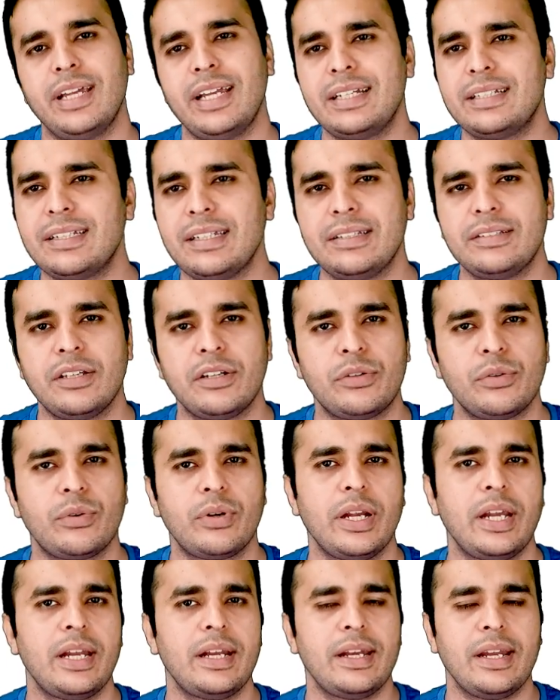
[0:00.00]
It's easier to
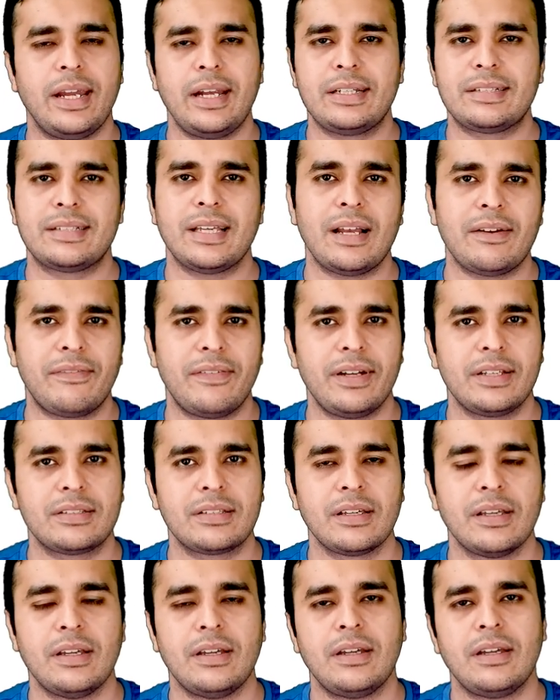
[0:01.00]
read, it's
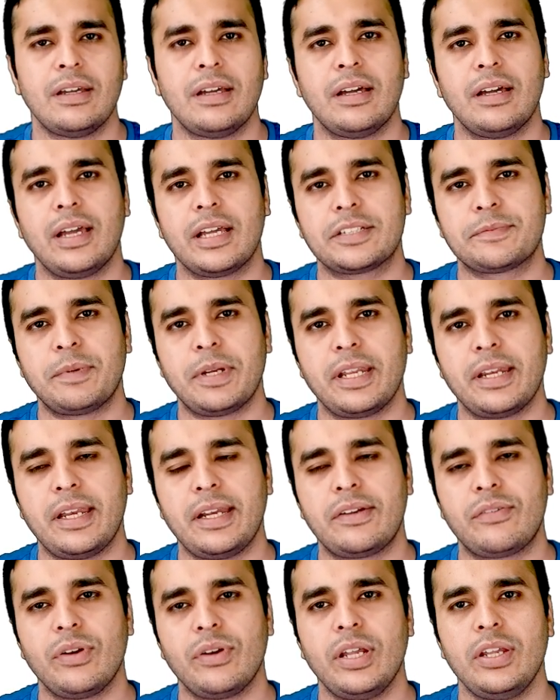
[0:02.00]

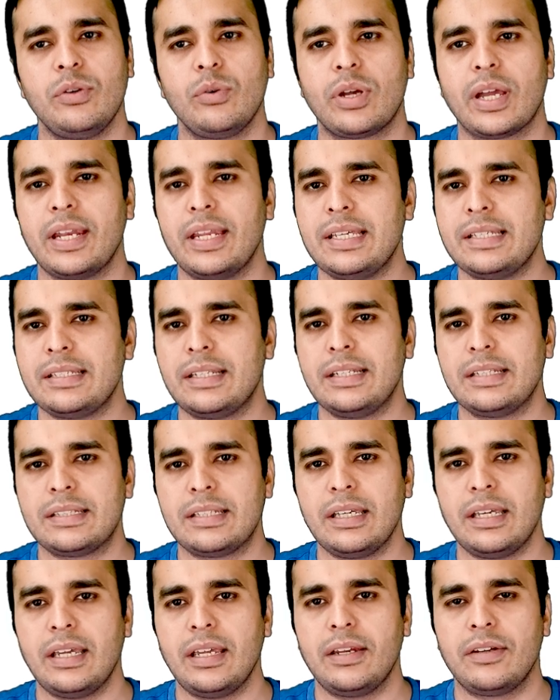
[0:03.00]
self-explanatory. You can easily
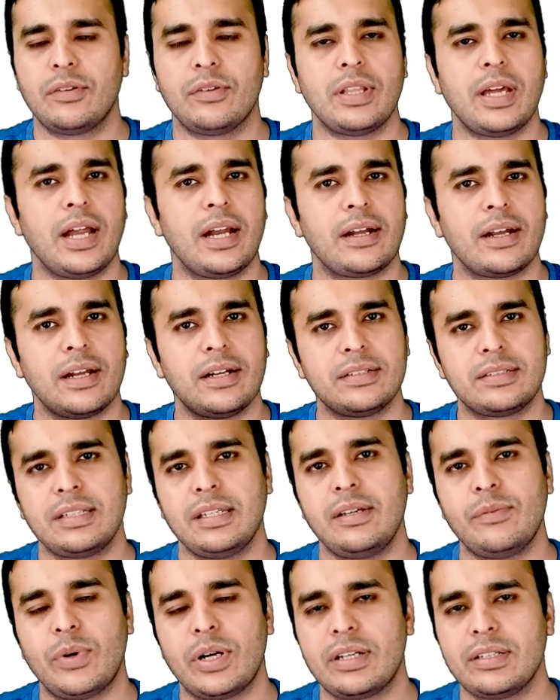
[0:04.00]
see into that and
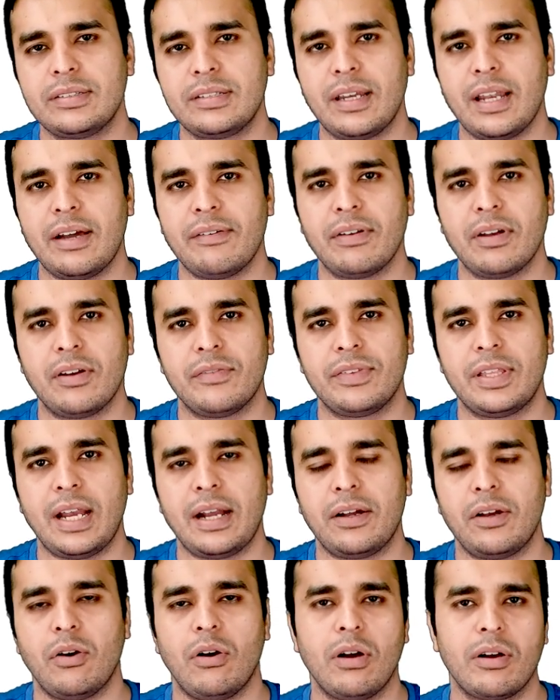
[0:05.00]
see what is the level of
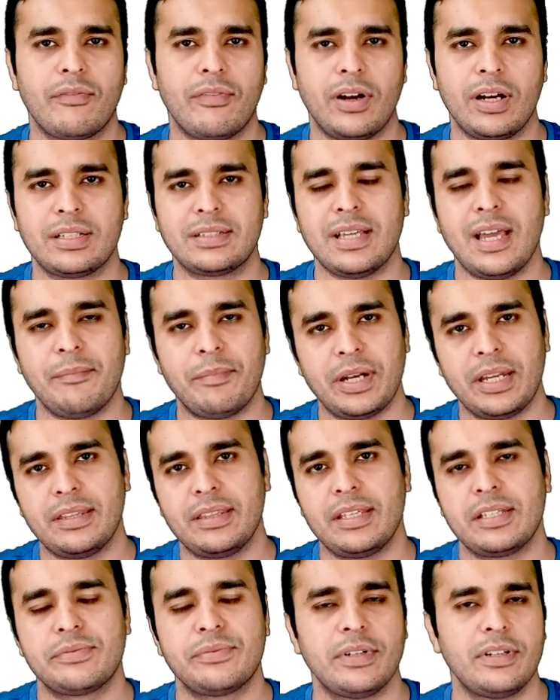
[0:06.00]
that log. For example, in
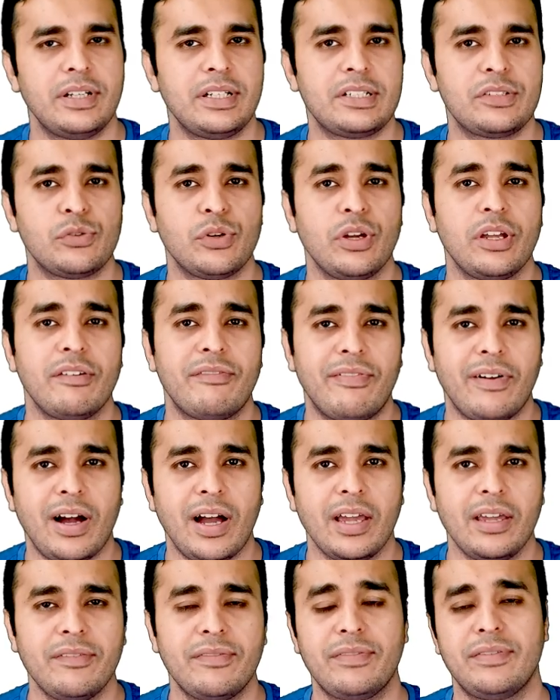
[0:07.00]
this one, it's showing
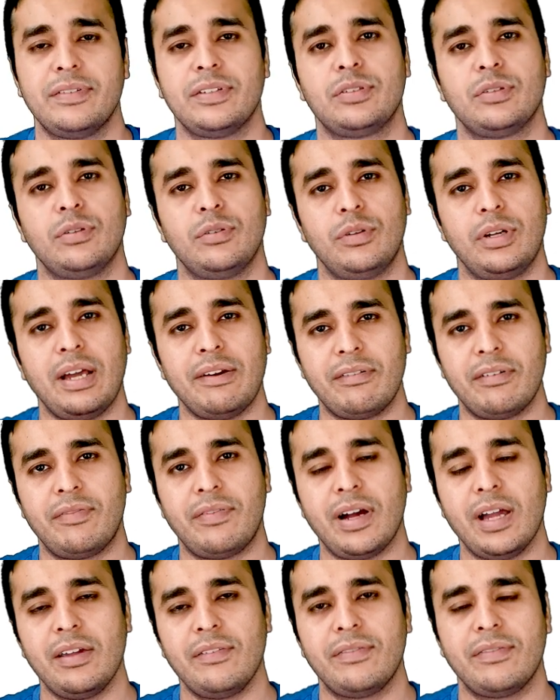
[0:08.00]
5. So level
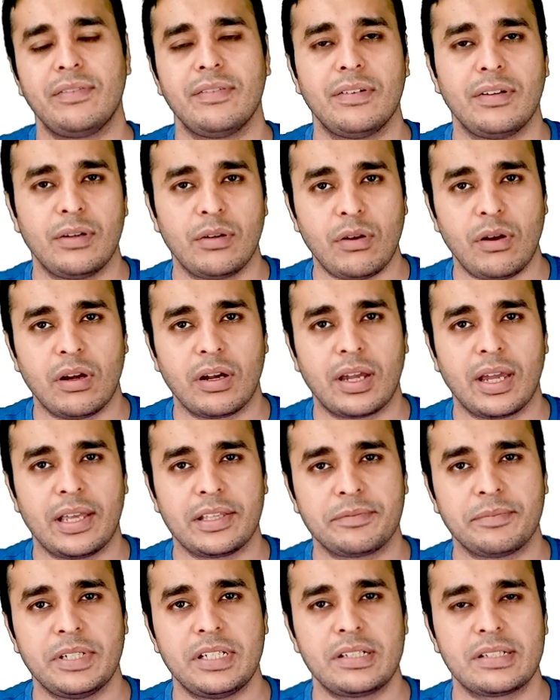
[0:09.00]
5 log
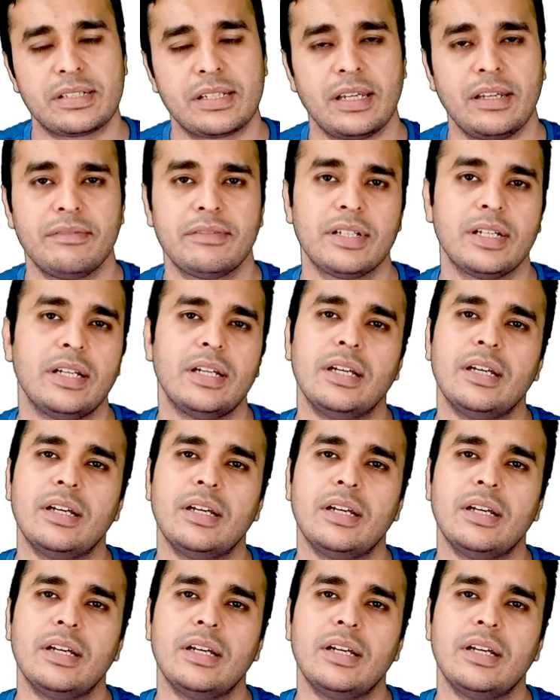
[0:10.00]
has been received.